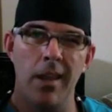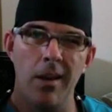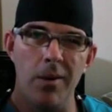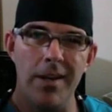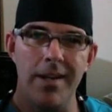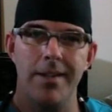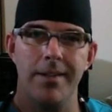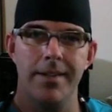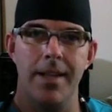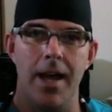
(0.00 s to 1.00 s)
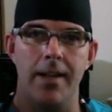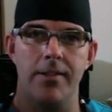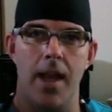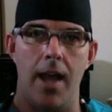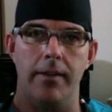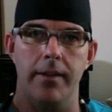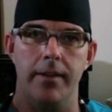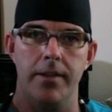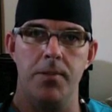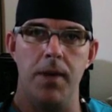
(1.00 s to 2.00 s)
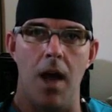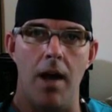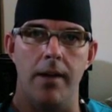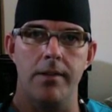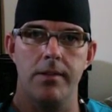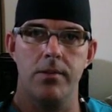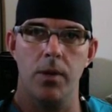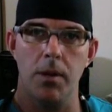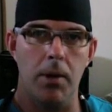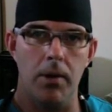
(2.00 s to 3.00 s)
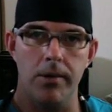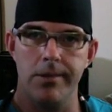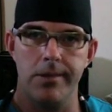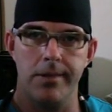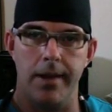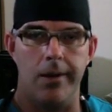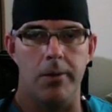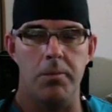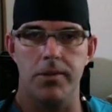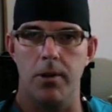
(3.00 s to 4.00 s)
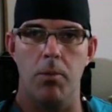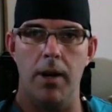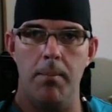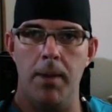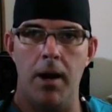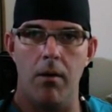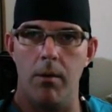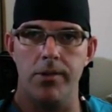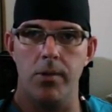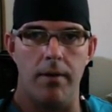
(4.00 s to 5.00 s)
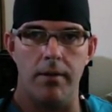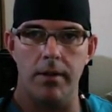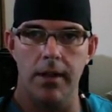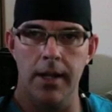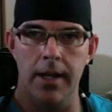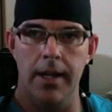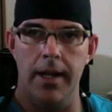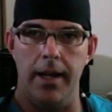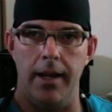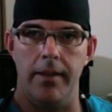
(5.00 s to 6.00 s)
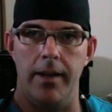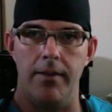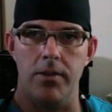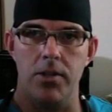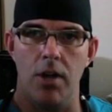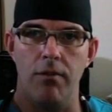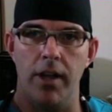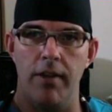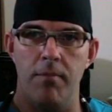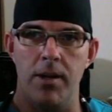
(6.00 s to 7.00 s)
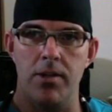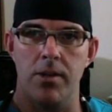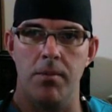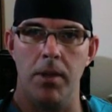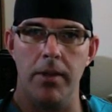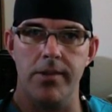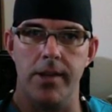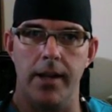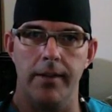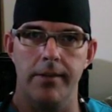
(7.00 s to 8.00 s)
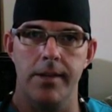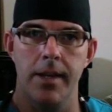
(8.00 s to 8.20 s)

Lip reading: Well, not exactly. Let's be honest, Twitter posts take almost no brain power whatsoever, and they have a shelf life measured in milliseconds.